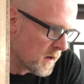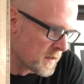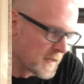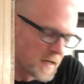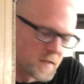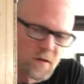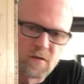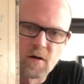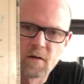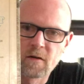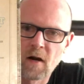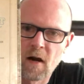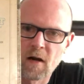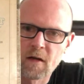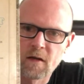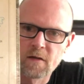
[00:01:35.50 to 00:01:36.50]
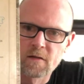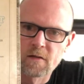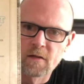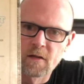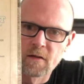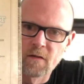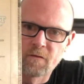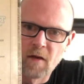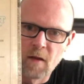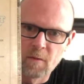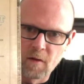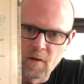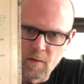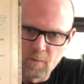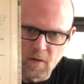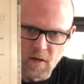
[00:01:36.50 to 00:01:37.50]
Dr. Sardonicus and the
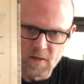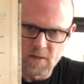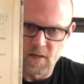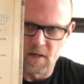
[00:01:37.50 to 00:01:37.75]
Family That Plays